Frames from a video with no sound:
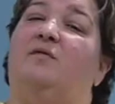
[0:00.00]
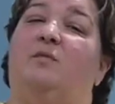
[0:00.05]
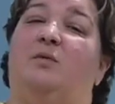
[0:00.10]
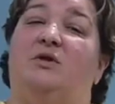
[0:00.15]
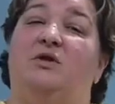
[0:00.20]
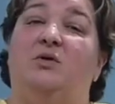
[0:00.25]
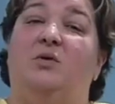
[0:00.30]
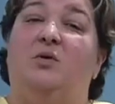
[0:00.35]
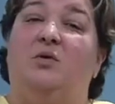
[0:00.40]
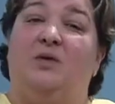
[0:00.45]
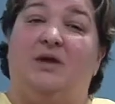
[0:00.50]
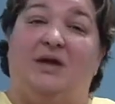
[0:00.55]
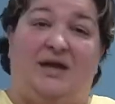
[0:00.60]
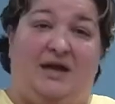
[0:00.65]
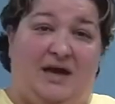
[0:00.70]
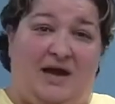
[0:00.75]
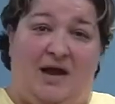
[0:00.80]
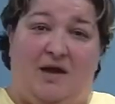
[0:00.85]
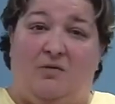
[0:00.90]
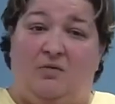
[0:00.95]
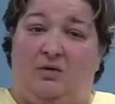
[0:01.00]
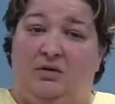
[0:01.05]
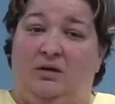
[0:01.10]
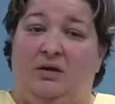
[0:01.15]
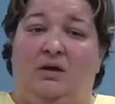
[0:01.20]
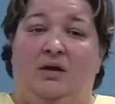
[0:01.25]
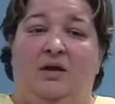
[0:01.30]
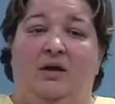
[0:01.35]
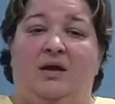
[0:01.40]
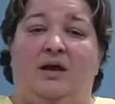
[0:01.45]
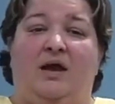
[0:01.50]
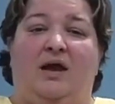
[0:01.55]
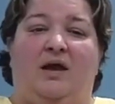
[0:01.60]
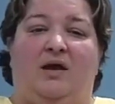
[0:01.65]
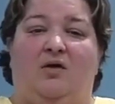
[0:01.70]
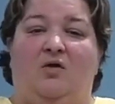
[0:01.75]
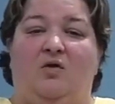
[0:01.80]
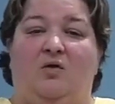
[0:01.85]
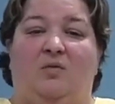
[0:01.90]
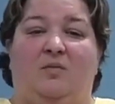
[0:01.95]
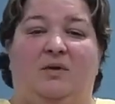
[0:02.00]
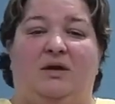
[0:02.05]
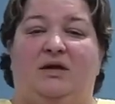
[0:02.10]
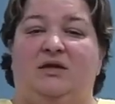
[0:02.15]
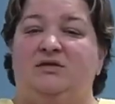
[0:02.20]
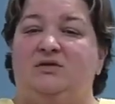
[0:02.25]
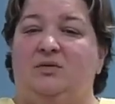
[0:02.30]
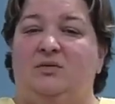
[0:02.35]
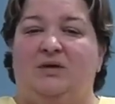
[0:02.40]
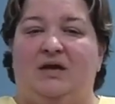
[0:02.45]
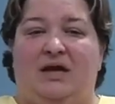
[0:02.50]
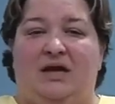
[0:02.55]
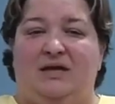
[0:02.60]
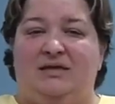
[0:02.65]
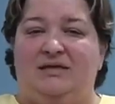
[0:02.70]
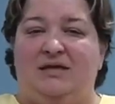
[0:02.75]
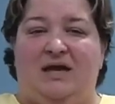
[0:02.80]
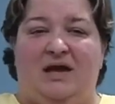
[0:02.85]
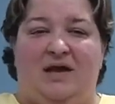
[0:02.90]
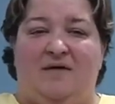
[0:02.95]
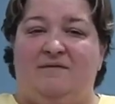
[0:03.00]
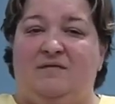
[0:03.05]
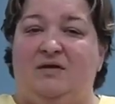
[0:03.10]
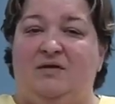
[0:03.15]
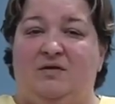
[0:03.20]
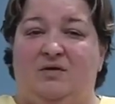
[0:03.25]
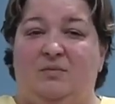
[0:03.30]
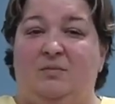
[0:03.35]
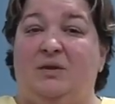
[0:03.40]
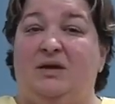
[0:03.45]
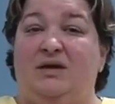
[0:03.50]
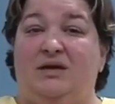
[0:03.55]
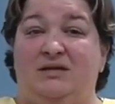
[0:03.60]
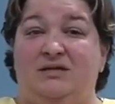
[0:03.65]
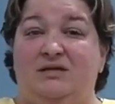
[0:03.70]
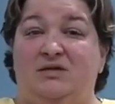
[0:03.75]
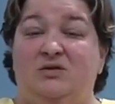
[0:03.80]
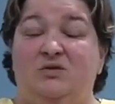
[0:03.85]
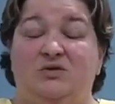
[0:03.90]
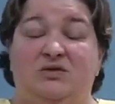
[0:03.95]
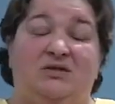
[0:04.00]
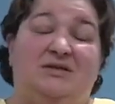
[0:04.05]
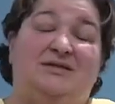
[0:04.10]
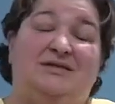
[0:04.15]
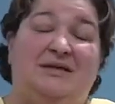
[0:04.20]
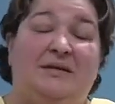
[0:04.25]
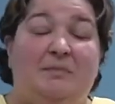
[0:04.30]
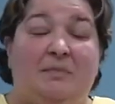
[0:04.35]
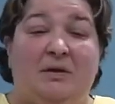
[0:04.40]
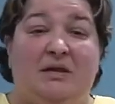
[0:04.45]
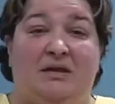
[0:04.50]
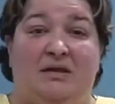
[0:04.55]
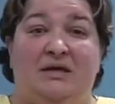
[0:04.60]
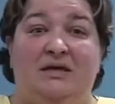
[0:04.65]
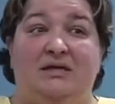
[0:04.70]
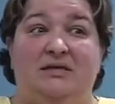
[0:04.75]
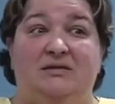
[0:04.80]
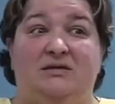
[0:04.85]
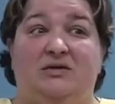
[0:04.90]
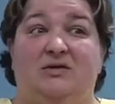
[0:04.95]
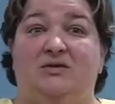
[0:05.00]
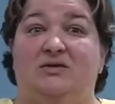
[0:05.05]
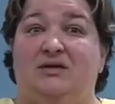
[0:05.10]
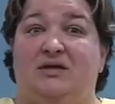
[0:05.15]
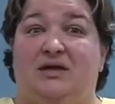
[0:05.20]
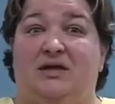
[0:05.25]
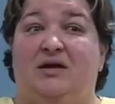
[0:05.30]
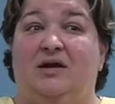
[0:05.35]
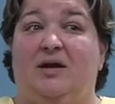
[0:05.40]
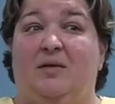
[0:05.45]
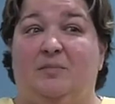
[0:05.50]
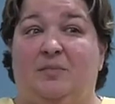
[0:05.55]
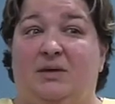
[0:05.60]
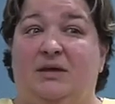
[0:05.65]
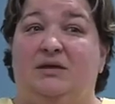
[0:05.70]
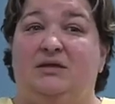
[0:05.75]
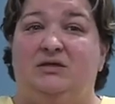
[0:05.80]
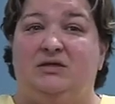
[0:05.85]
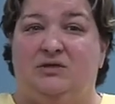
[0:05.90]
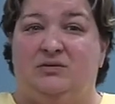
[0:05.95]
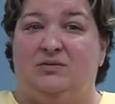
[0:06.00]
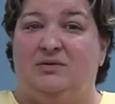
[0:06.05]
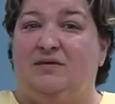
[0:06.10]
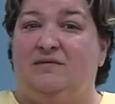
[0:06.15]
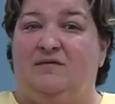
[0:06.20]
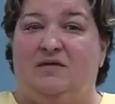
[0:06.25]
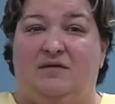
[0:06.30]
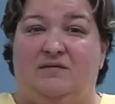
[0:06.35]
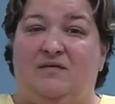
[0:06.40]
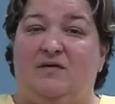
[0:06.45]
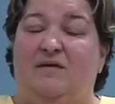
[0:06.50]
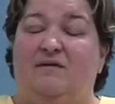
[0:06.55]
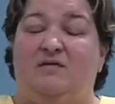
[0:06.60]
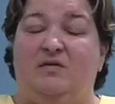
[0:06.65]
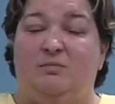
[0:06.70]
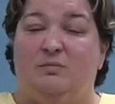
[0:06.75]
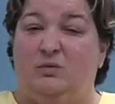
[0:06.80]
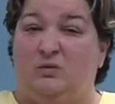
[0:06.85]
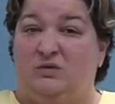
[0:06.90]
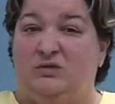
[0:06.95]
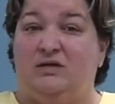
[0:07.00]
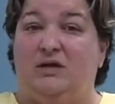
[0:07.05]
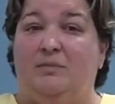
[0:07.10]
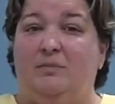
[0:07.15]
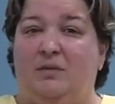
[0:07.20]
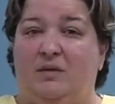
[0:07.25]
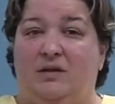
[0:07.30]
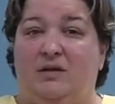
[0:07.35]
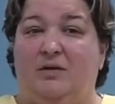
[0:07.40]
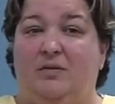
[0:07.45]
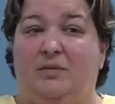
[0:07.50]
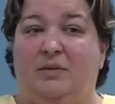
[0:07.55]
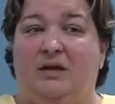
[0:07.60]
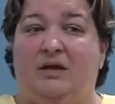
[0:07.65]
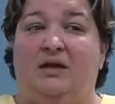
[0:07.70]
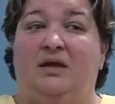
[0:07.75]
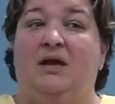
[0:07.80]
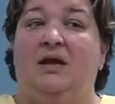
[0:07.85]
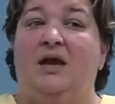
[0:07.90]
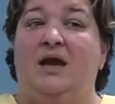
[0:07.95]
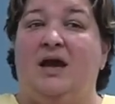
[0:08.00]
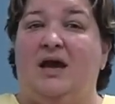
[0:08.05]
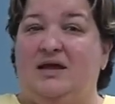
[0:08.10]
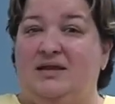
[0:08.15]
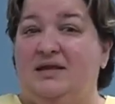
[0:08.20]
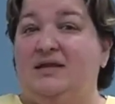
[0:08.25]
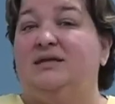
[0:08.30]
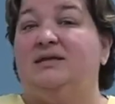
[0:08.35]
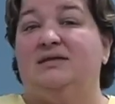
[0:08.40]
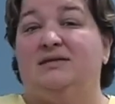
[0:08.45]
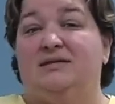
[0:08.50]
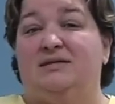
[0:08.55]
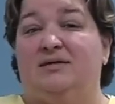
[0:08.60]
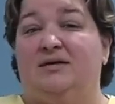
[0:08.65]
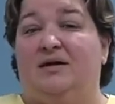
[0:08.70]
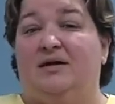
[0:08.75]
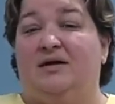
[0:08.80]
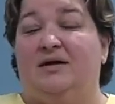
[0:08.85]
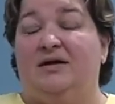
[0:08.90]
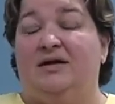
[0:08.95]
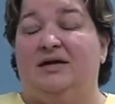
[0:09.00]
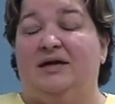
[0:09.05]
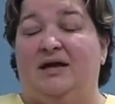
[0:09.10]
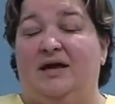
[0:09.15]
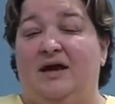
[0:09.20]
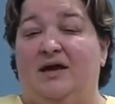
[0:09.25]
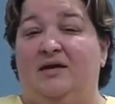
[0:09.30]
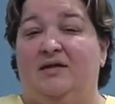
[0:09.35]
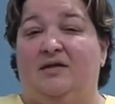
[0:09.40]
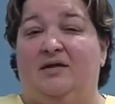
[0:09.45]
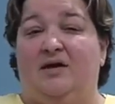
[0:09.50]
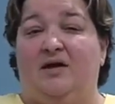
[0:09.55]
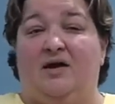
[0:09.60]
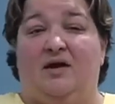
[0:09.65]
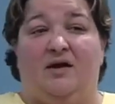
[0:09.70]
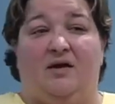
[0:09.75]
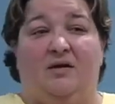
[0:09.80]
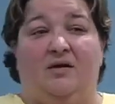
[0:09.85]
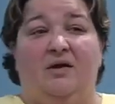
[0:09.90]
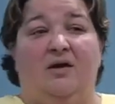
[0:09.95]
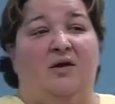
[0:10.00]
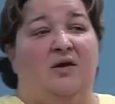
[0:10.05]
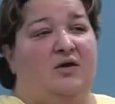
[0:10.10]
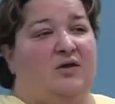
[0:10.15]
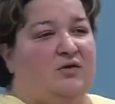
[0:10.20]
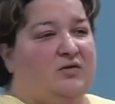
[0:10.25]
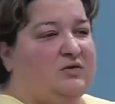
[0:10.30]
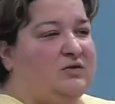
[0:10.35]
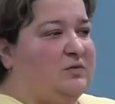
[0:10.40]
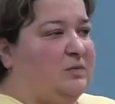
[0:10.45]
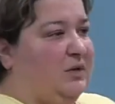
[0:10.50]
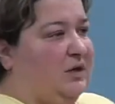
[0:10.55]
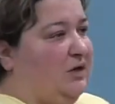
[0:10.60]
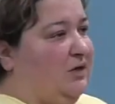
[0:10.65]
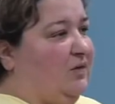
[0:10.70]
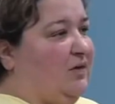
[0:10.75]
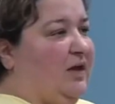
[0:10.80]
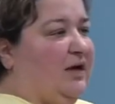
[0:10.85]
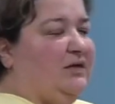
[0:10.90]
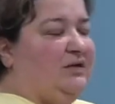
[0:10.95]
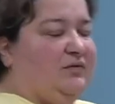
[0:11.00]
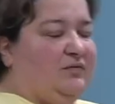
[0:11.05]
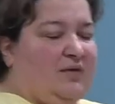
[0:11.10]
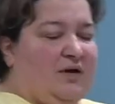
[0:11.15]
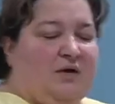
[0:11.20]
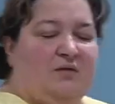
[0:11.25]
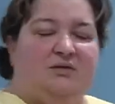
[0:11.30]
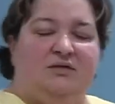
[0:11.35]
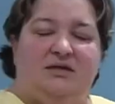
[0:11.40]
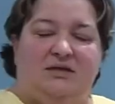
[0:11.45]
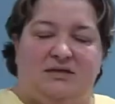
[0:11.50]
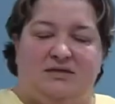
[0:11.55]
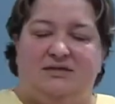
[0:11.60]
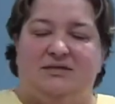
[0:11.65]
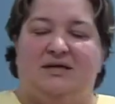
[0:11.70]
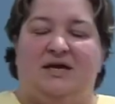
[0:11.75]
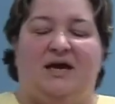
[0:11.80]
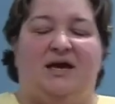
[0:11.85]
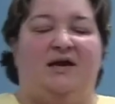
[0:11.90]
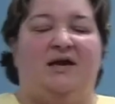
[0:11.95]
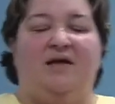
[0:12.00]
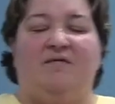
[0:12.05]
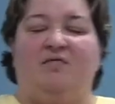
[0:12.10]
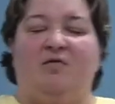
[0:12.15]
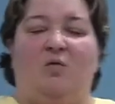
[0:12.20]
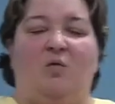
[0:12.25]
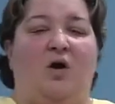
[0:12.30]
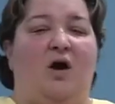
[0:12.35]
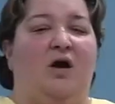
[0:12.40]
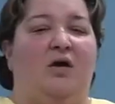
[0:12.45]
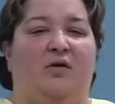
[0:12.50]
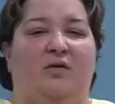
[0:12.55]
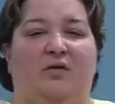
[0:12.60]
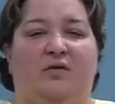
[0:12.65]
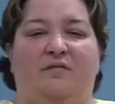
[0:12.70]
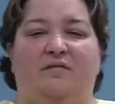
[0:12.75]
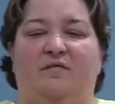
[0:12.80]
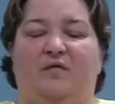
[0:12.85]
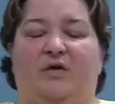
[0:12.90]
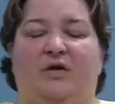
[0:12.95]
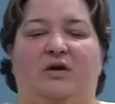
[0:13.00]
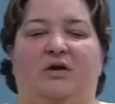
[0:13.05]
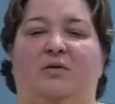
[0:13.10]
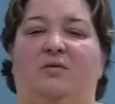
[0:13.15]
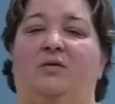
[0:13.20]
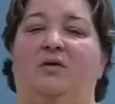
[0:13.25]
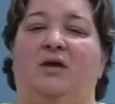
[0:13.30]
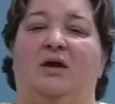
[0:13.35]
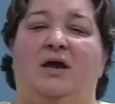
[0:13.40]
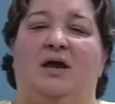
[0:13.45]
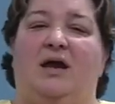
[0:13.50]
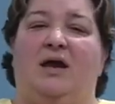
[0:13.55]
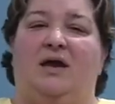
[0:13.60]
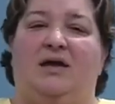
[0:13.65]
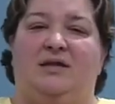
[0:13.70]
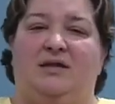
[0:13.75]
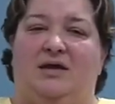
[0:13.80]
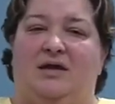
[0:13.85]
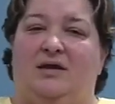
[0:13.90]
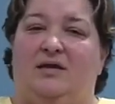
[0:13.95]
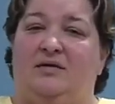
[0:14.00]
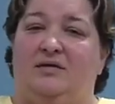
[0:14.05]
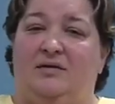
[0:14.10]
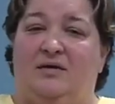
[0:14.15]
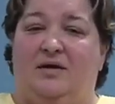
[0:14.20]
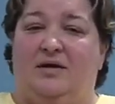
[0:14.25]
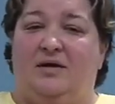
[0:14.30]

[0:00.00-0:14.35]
when you go to get out at home. It is okay to have either, but it's usually typically easier to get up into, even if you have to boost up a little bit, and then to get out of the car. You'll swing your legs around to the side, have the walker in front of you, and then